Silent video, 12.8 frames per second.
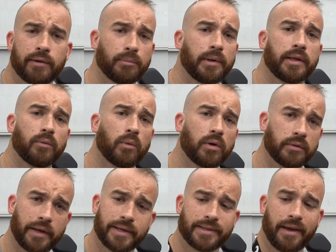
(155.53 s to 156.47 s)
Everybody in the
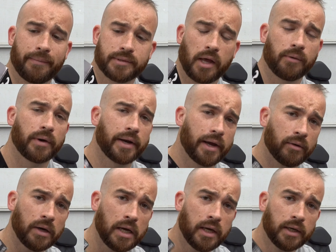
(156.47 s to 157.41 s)
world has Amazon right now.